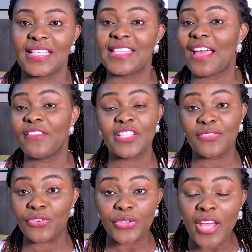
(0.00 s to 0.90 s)
7th
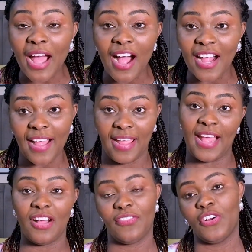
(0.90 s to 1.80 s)
food hack I
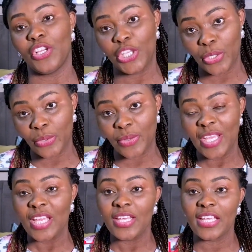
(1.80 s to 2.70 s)
have for you
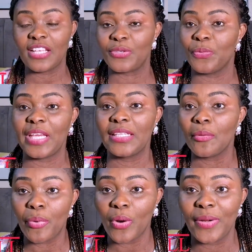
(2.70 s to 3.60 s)
is with
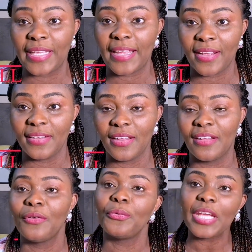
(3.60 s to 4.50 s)
boiled egg.
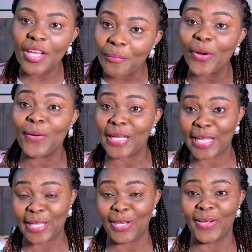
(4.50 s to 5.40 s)
We eat boiled
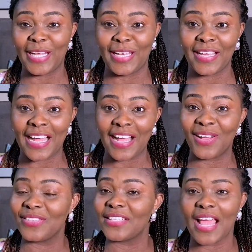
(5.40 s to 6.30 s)
egg a lot in the
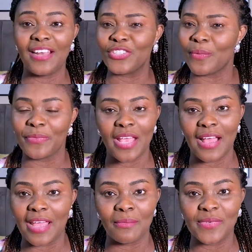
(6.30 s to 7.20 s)
house, and
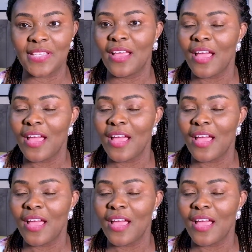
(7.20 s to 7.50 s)
sometimes